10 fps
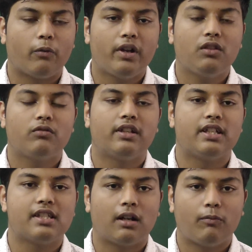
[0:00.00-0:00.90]
went to the
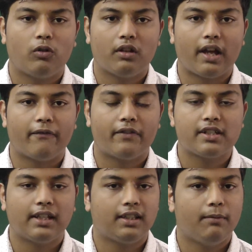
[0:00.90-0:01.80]
exam hall, I
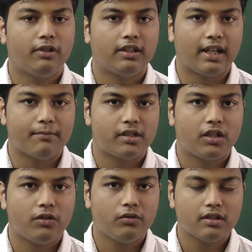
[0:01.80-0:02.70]
first attended the
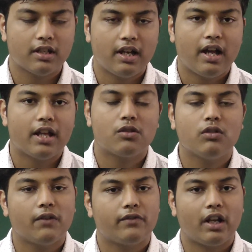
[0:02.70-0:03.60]
MCQs, and
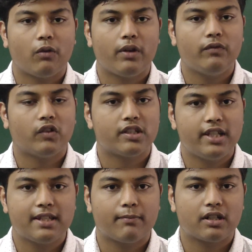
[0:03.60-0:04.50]
soon after I went for a
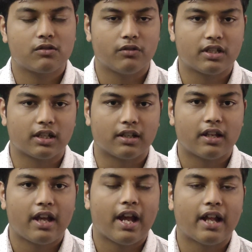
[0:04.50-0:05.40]
6 marks
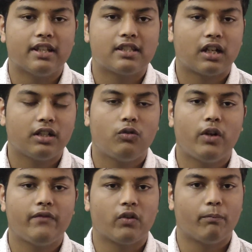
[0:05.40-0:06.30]
question and started
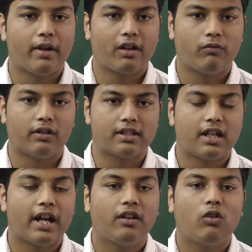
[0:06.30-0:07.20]
going from backwards.
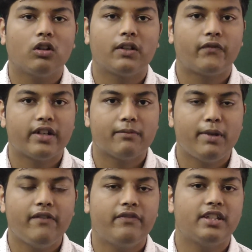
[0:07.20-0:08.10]
I caught the
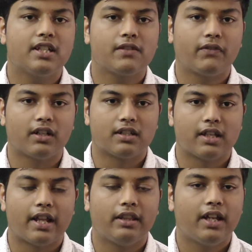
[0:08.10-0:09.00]
big fishes
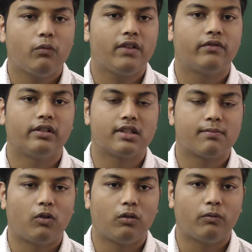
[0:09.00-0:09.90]
first and then went for the
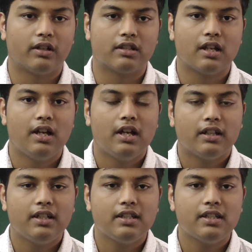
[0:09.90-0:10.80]
small ones.
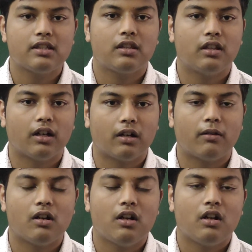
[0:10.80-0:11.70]
This is
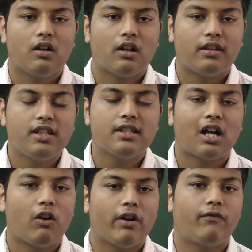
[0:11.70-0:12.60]

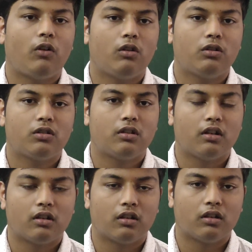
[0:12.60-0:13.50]
how I followed
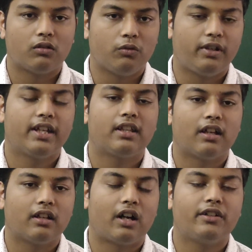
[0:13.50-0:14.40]
to
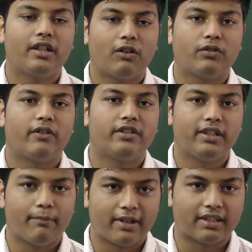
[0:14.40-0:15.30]
get 100 out of
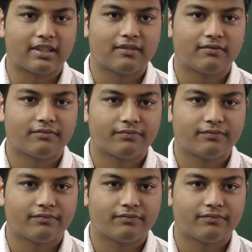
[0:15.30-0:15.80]
100 in maths.